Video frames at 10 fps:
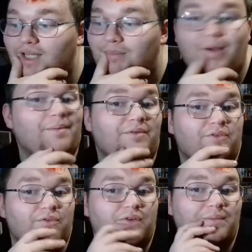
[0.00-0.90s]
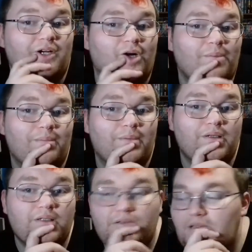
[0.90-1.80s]
It might be full frame, I can't remember.
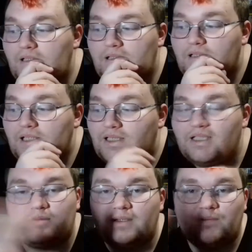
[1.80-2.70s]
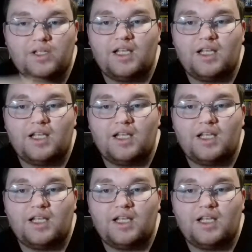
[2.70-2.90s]
Doesn't matter.